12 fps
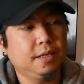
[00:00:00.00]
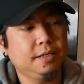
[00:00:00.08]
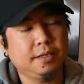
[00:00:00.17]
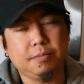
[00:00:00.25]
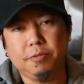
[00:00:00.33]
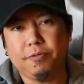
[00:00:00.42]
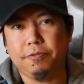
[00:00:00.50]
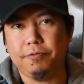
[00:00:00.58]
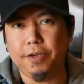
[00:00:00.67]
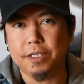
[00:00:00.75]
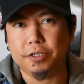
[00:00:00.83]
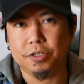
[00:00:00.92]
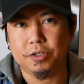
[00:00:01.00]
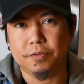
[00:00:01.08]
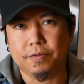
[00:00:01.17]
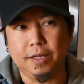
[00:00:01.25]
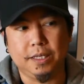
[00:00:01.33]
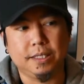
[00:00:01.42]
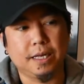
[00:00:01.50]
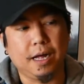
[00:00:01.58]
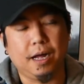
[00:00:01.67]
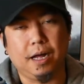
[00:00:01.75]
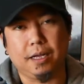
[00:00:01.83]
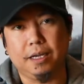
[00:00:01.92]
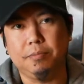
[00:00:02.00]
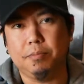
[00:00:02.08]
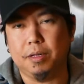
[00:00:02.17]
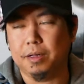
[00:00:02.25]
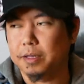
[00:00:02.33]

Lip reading: of the features of this gimbal.